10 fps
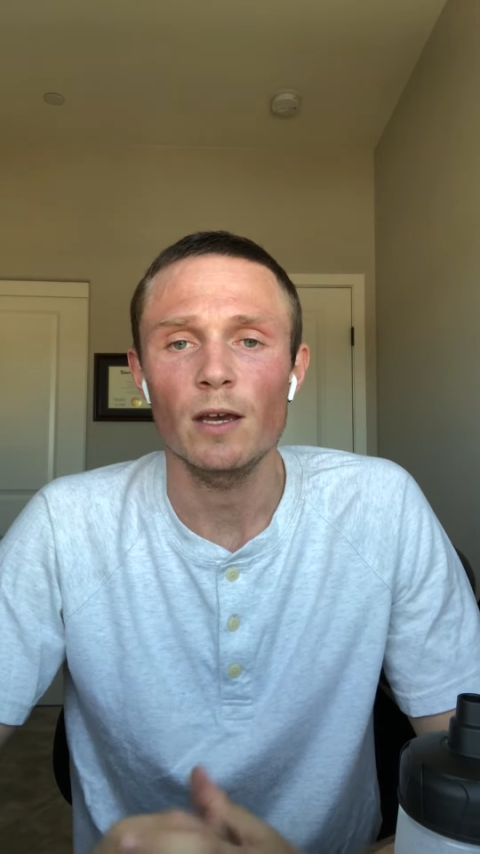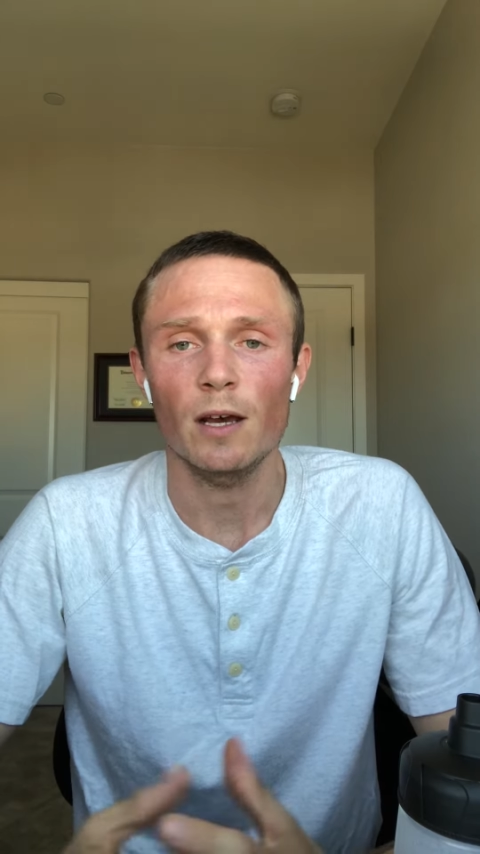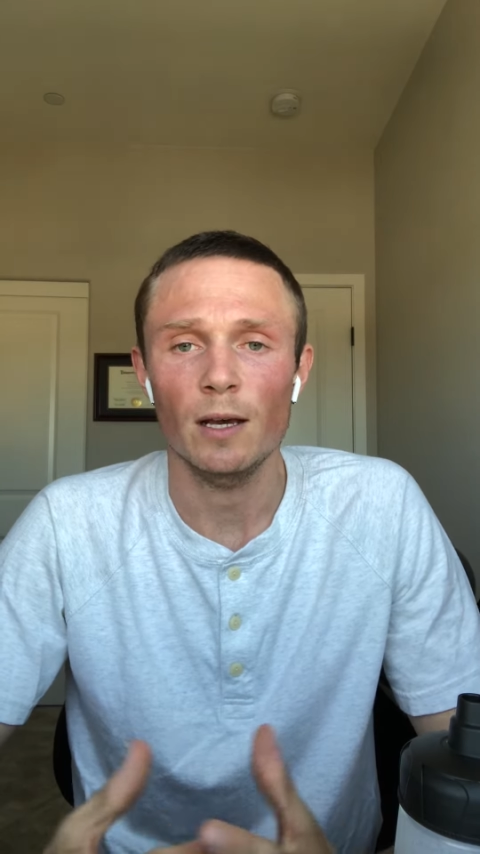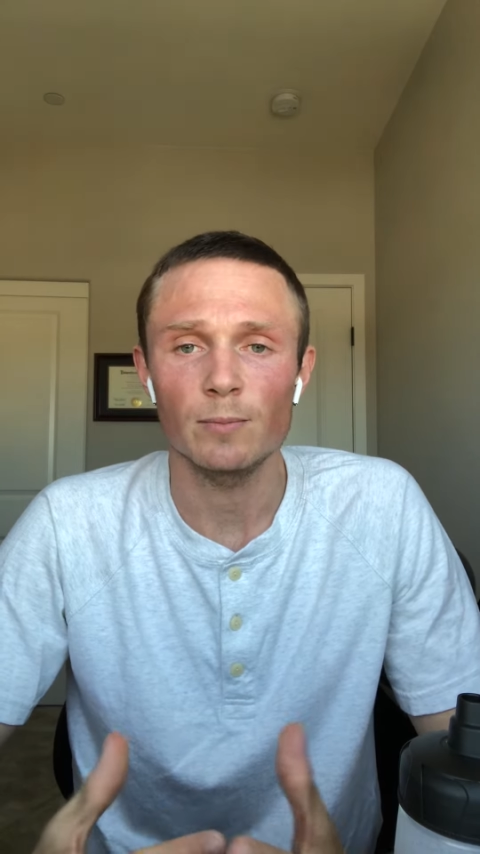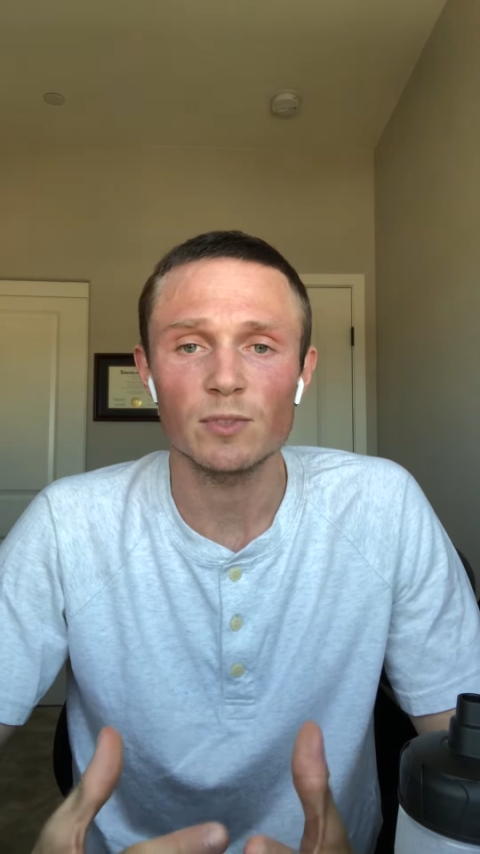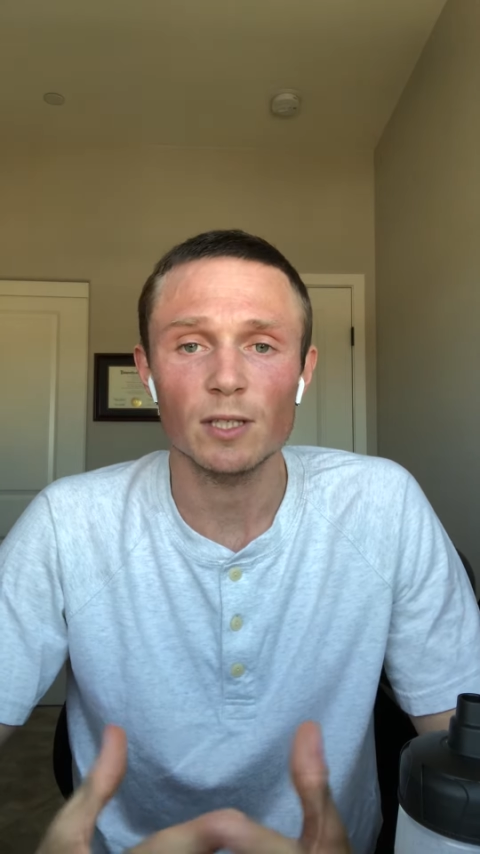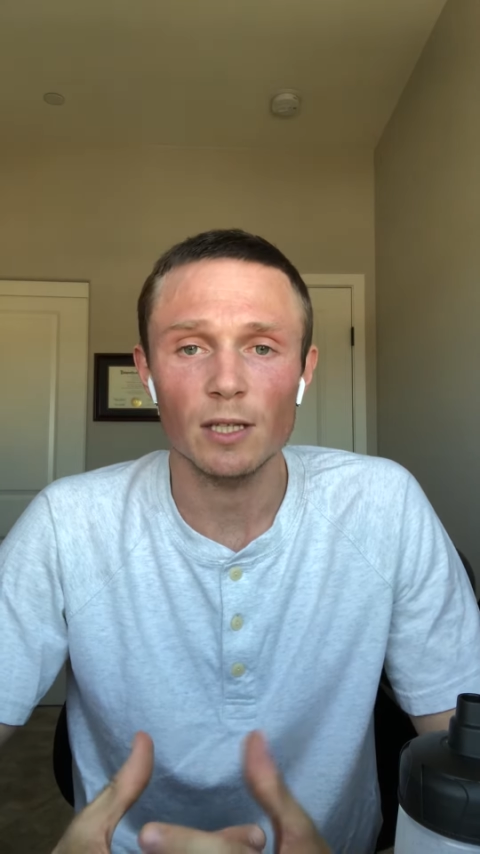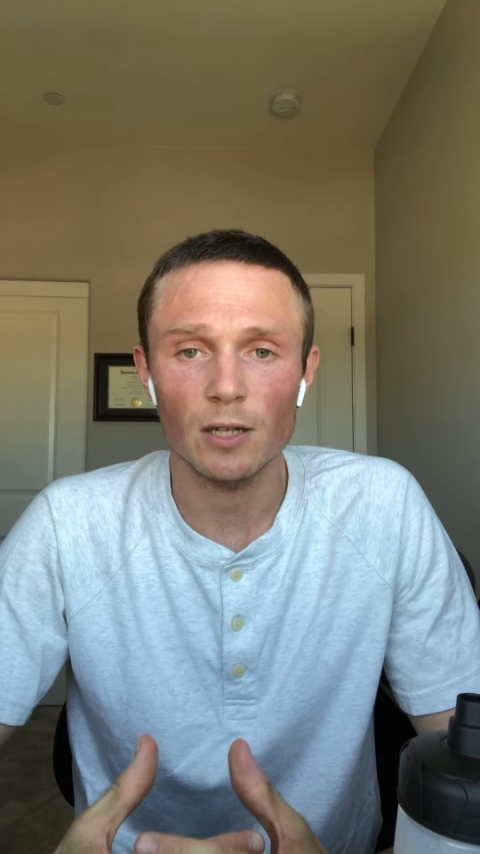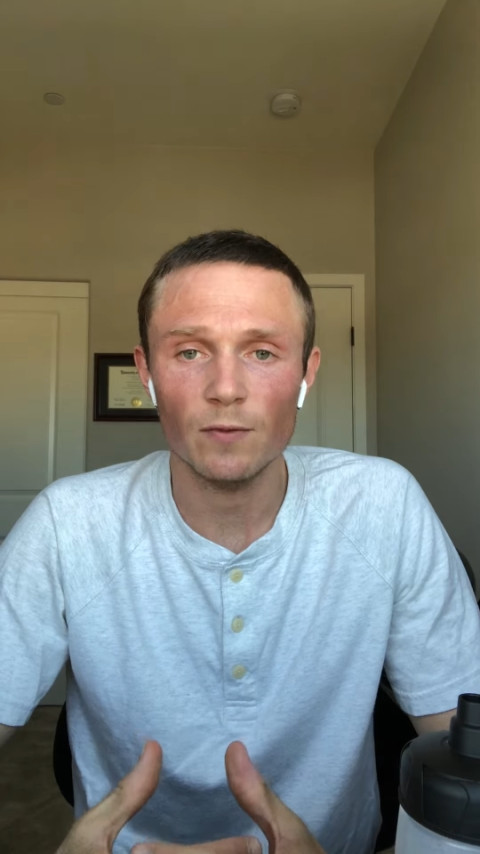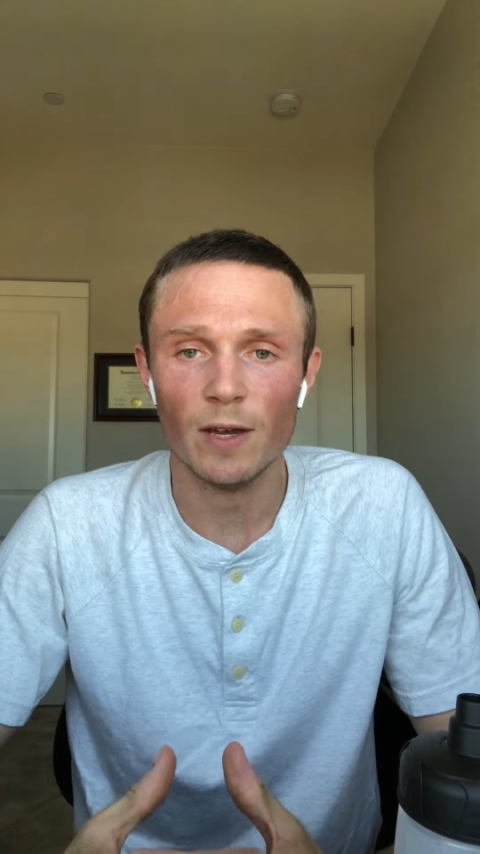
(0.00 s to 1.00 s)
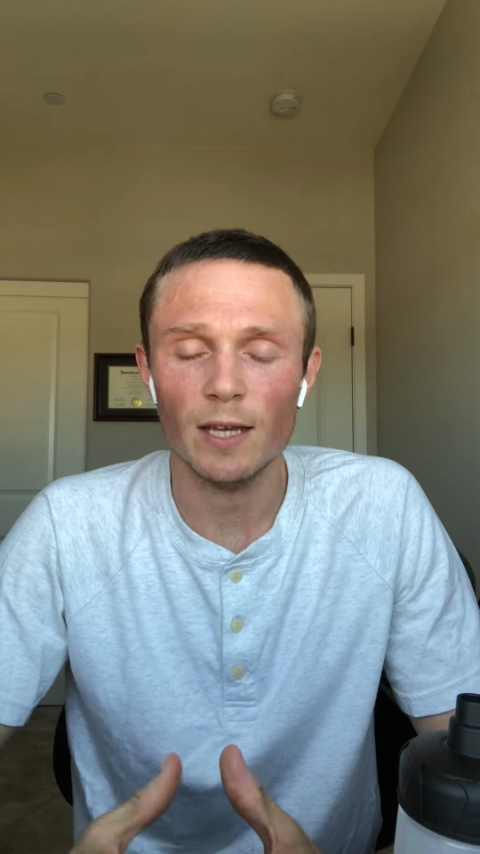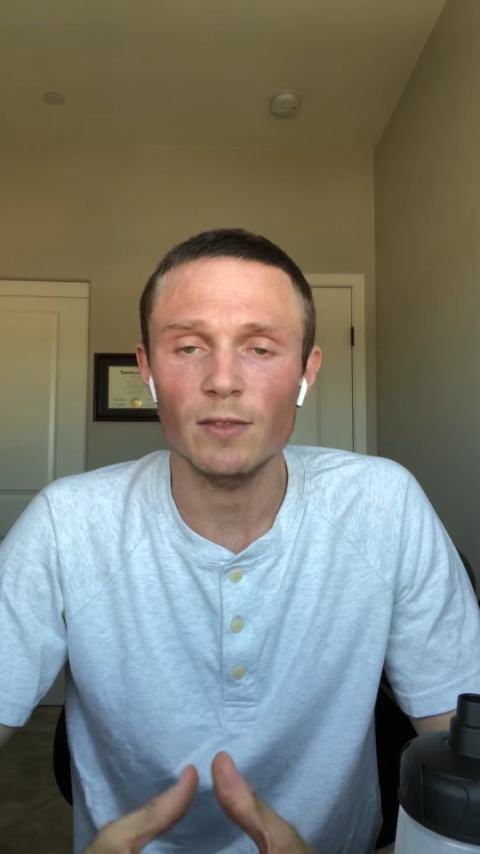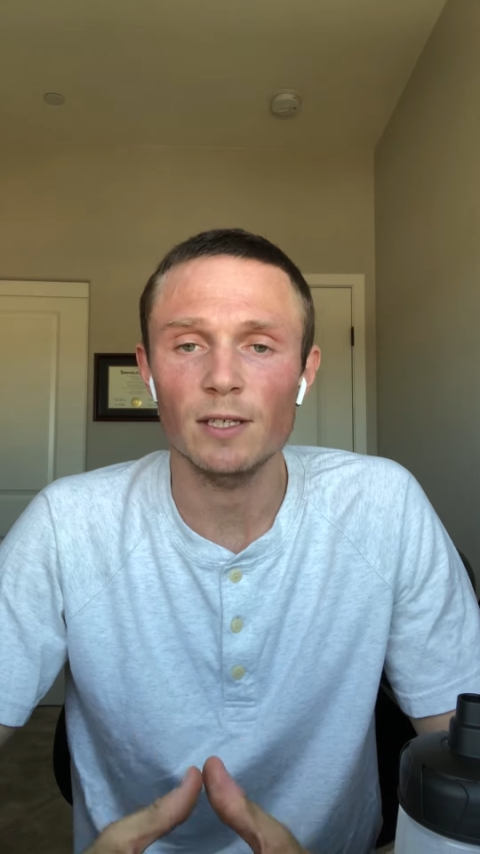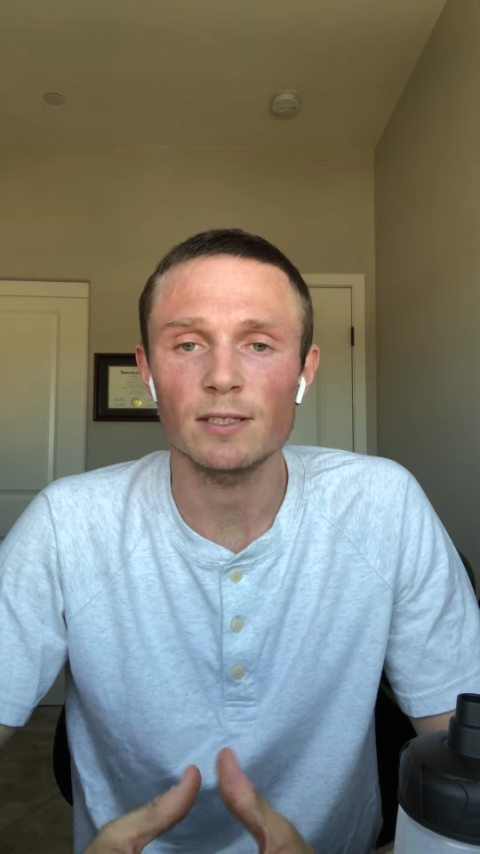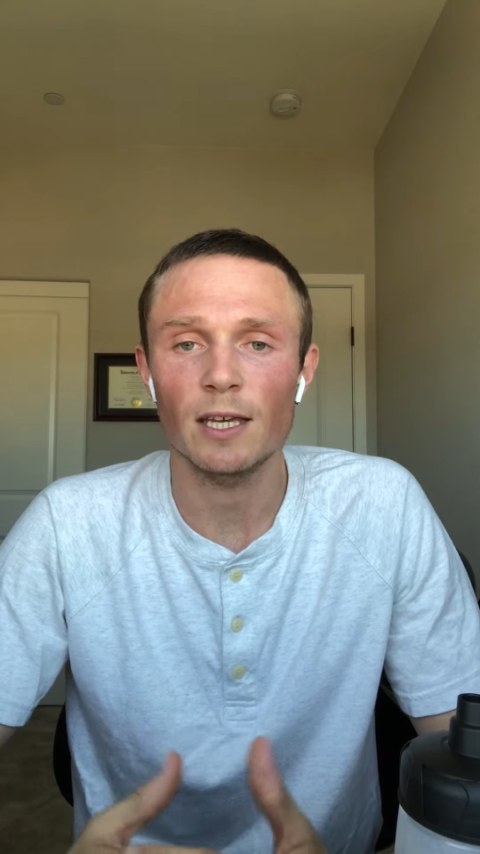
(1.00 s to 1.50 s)
um, solidified
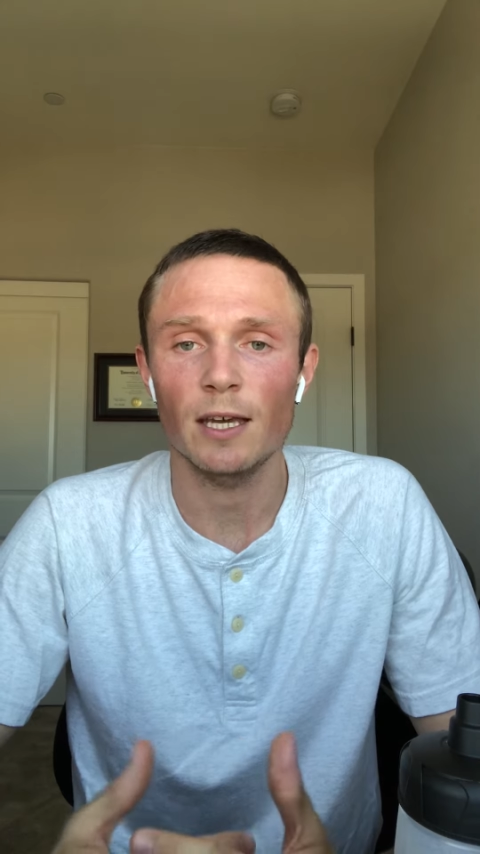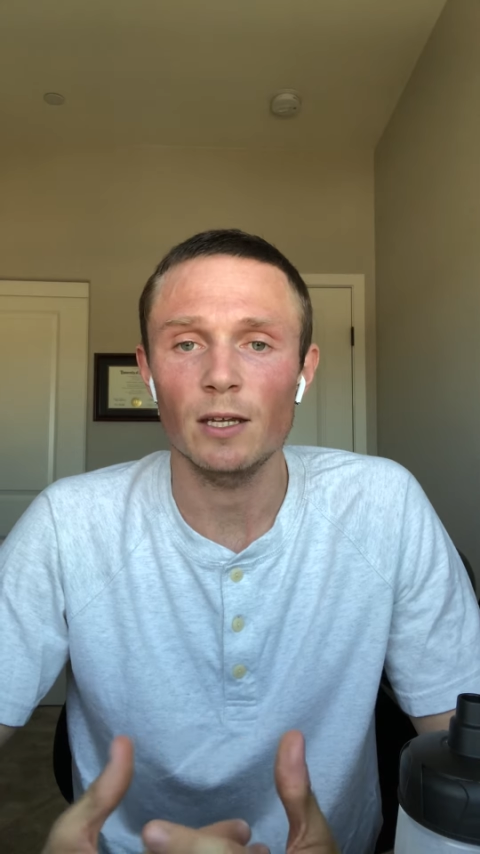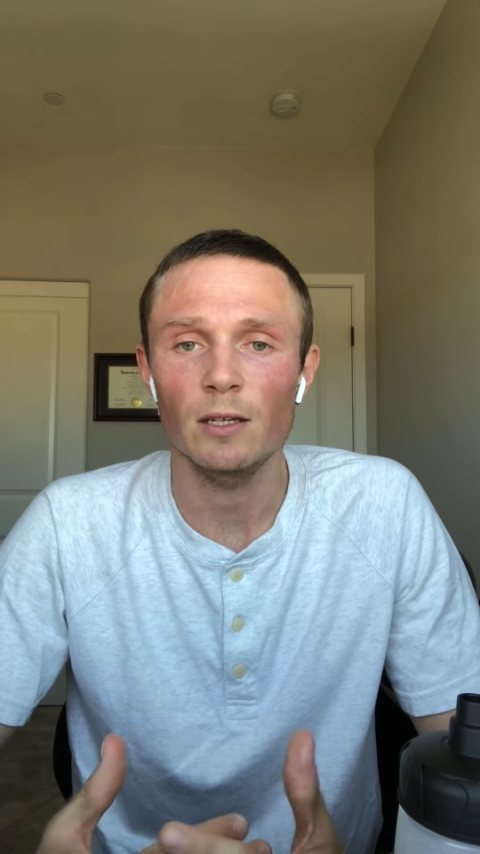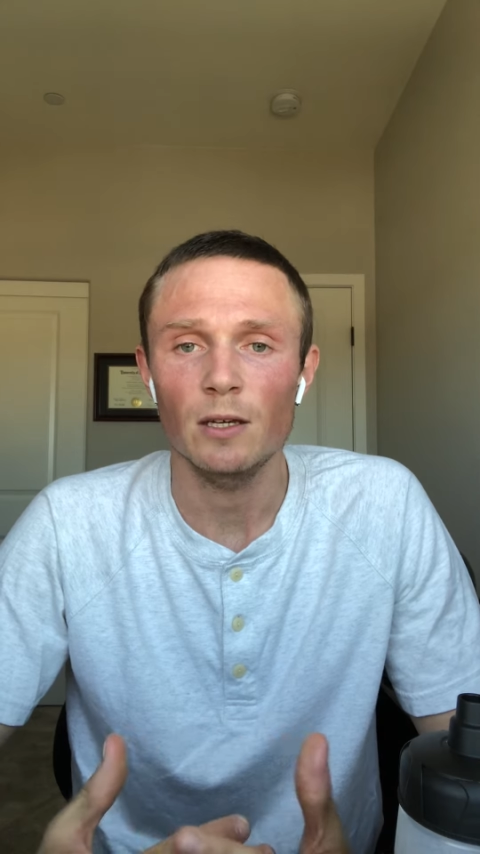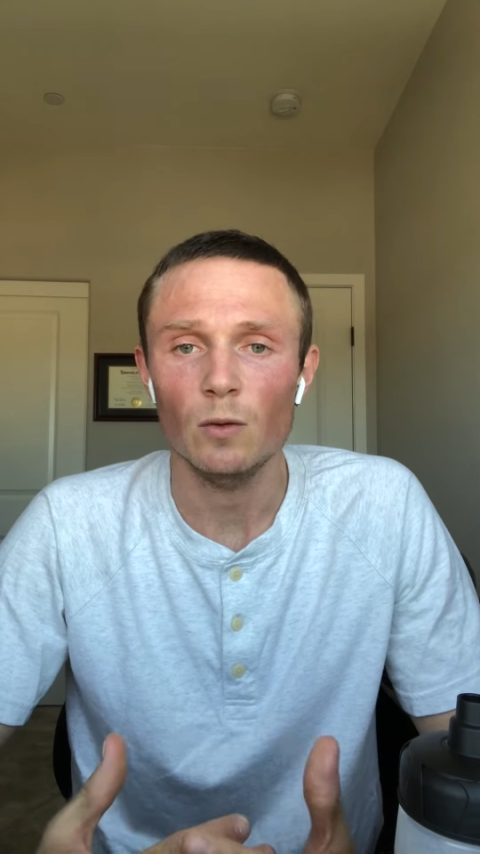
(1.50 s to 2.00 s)
things that